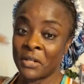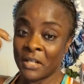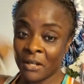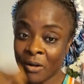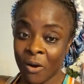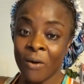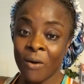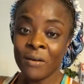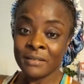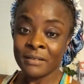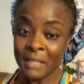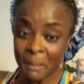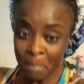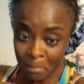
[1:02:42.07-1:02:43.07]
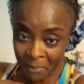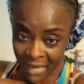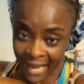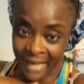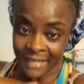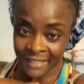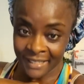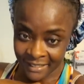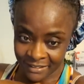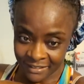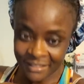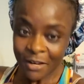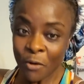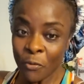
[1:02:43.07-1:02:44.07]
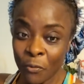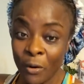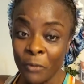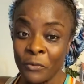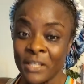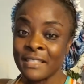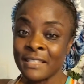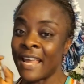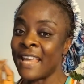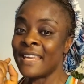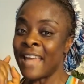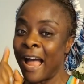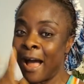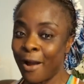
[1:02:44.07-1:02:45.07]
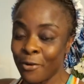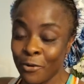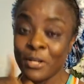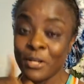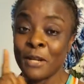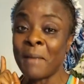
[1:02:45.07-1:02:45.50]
They call us Nimbadians. When we say y'all go